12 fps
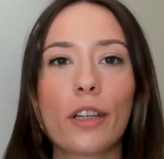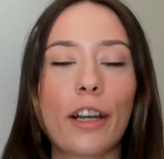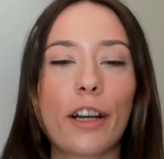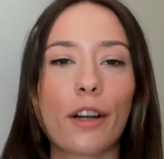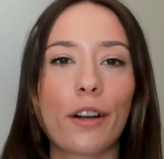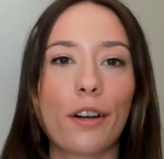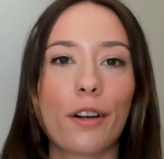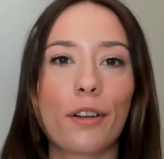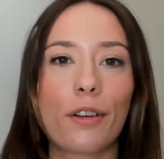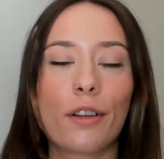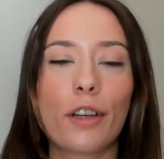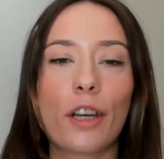they're
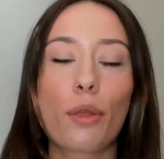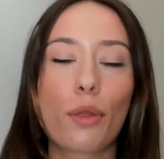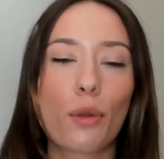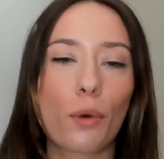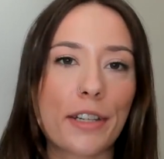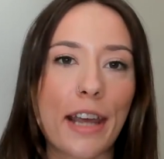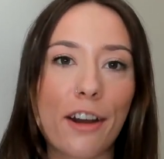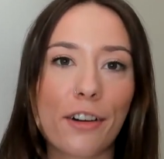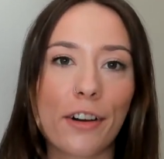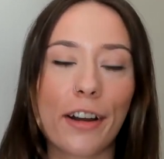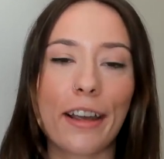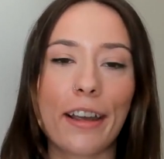an
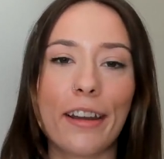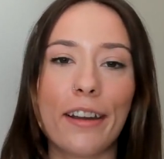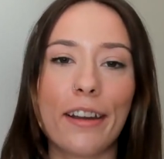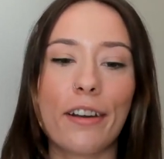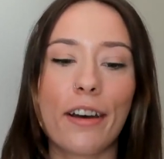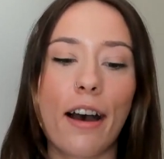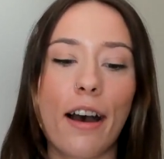authoritarian